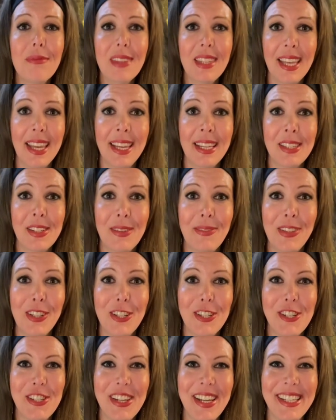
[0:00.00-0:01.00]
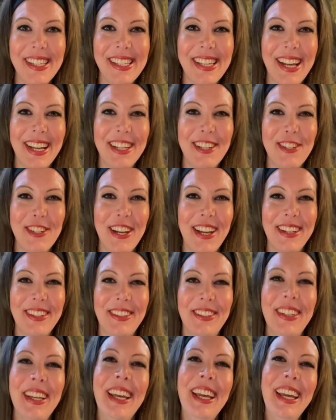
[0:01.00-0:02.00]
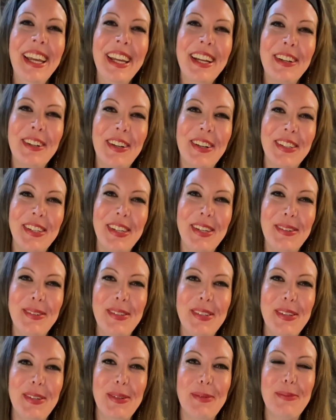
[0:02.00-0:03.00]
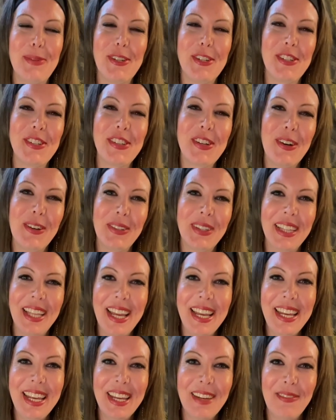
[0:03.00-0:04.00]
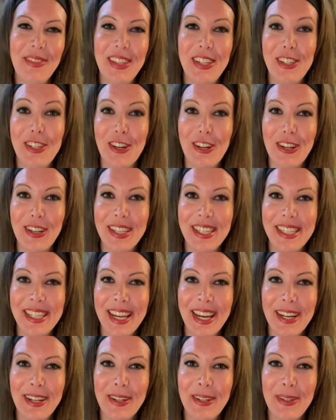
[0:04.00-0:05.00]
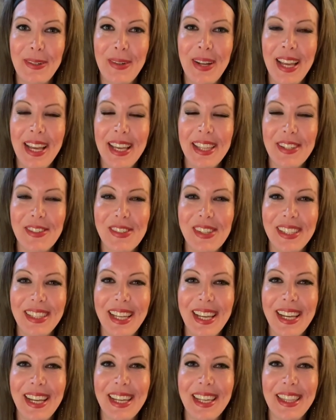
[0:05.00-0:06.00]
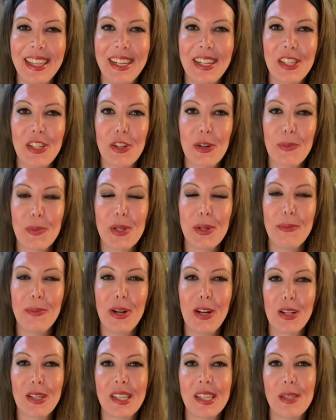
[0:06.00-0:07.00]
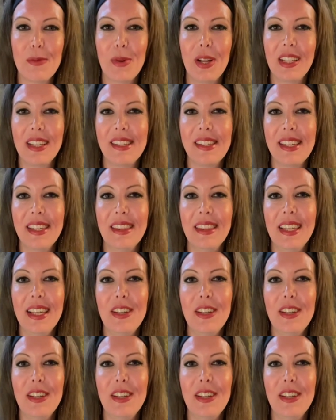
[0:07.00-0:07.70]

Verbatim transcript: And I've launched a second channel here on YouTube, which is called Lady of the Dawn Tarot. There's a link in the description box as well as in the